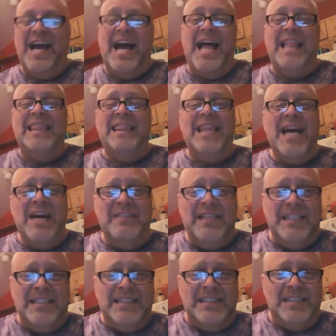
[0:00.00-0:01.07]
I love
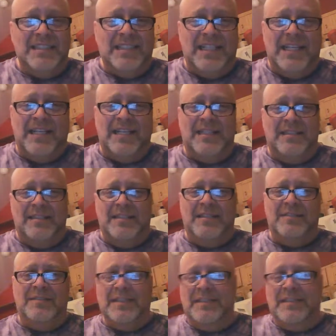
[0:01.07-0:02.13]
it. I
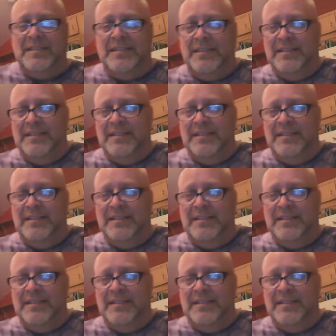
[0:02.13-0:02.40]
love it.